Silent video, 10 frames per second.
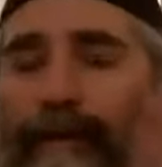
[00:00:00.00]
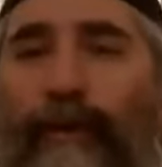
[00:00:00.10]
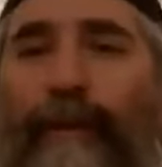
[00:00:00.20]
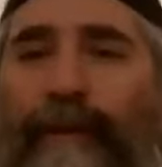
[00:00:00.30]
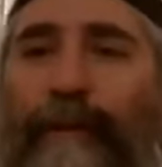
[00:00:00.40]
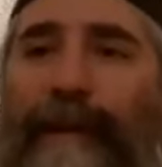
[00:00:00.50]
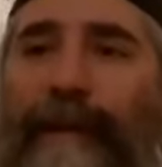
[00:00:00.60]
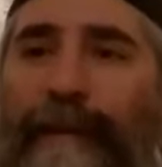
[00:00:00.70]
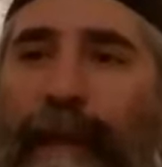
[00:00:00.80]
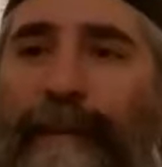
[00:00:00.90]
stories about
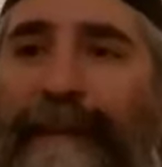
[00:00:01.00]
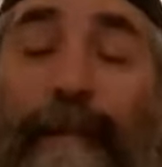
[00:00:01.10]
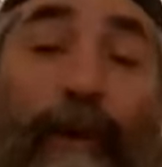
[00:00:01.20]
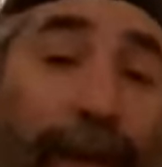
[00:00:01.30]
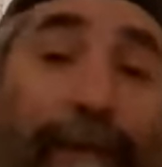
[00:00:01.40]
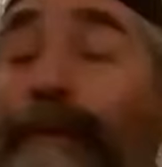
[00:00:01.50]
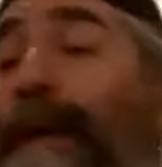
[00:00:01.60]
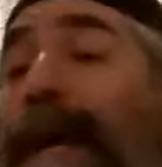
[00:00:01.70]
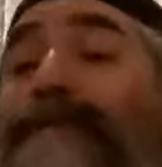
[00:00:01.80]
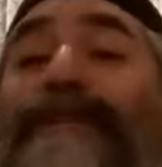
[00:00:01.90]
Yitzhak Yisrael. Okay, but
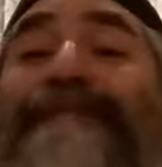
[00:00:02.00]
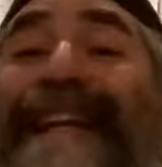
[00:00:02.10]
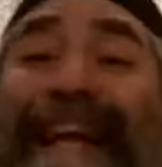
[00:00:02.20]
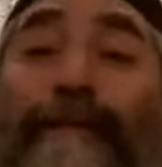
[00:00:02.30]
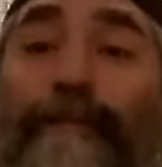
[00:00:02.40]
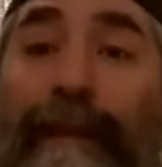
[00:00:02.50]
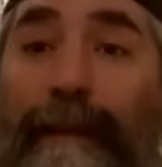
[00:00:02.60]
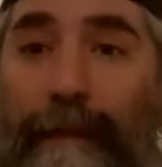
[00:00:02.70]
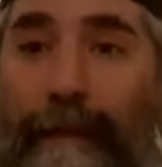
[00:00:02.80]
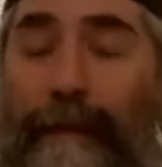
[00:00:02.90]
how does that help
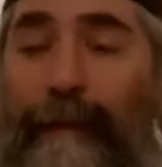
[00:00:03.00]
me?